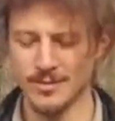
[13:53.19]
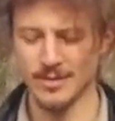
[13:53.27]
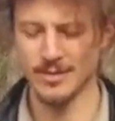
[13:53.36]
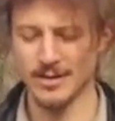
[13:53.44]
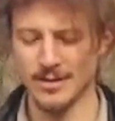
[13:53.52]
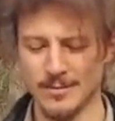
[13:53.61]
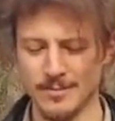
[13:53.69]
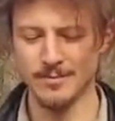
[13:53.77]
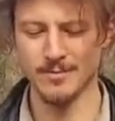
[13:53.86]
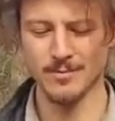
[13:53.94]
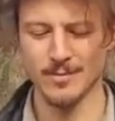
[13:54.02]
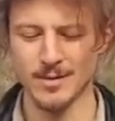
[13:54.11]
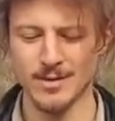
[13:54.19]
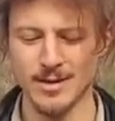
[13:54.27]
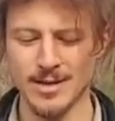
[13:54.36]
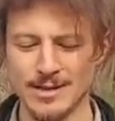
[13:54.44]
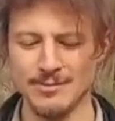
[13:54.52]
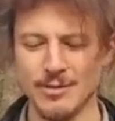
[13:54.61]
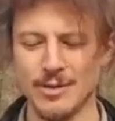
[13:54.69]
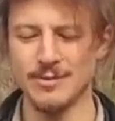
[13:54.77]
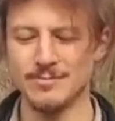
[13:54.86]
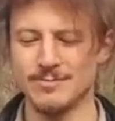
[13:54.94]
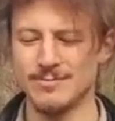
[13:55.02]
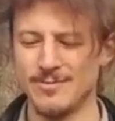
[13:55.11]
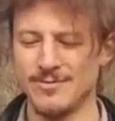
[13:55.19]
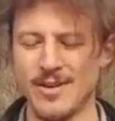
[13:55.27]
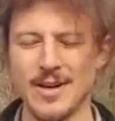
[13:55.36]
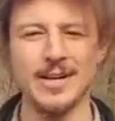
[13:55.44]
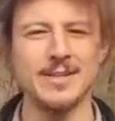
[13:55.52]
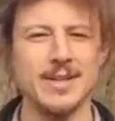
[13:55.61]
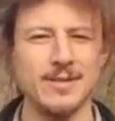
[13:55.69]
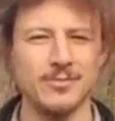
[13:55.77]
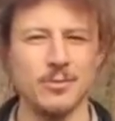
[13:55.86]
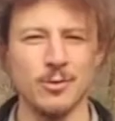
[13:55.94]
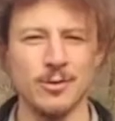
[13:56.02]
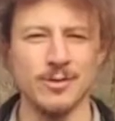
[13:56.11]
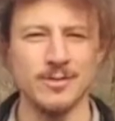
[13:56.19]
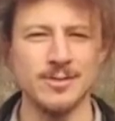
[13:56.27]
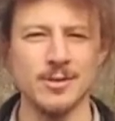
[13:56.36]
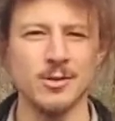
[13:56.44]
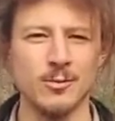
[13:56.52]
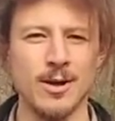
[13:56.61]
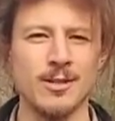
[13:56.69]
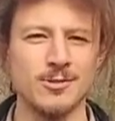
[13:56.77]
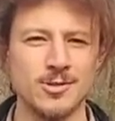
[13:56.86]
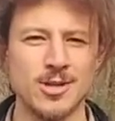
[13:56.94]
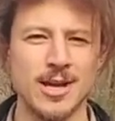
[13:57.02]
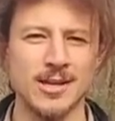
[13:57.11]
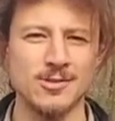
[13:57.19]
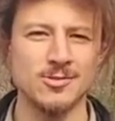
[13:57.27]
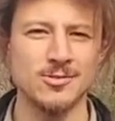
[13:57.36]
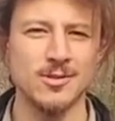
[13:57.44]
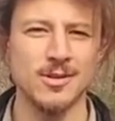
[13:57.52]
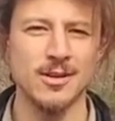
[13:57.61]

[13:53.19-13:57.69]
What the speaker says: I didn't really find a need for it until the weather changed